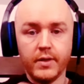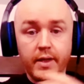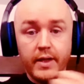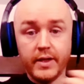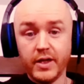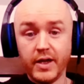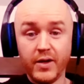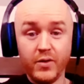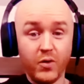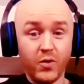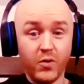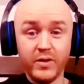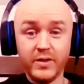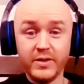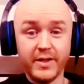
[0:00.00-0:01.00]
That's how
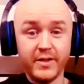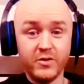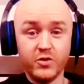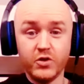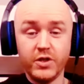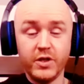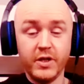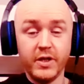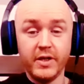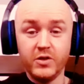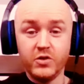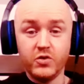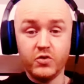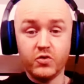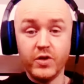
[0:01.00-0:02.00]
all this energy
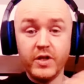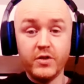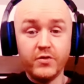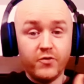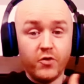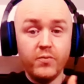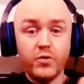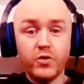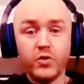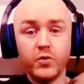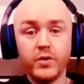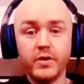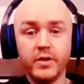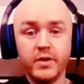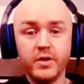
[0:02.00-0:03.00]
is drained from you
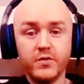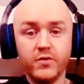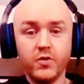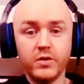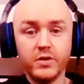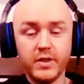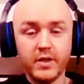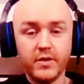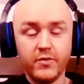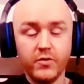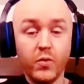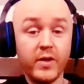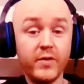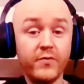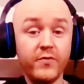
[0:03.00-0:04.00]
into this false self,
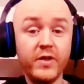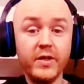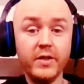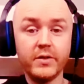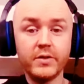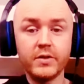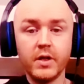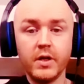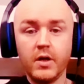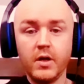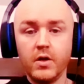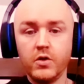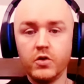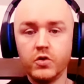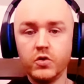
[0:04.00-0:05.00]
and why it feels
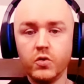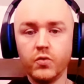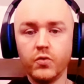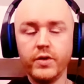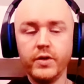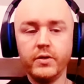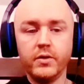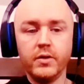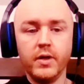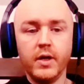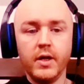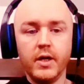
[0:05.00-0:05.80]
so real.